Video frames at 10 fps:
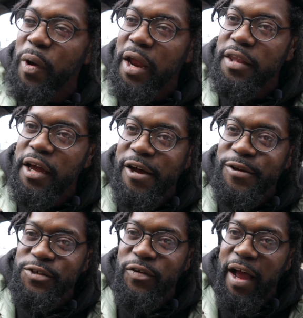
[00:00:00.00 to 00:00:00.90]
wink that
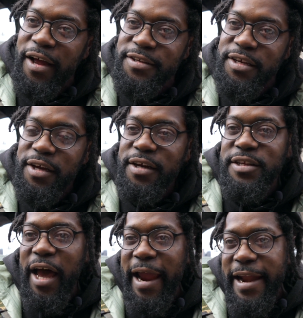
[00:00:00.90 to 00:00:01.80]
goes around
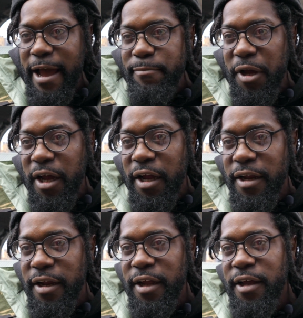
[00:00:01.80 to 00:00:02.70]
Diane Abbott
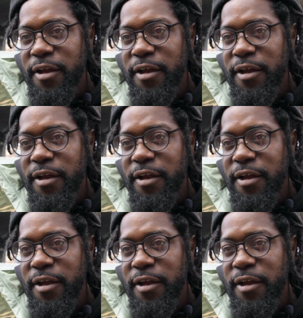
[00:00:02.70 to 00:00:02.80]
and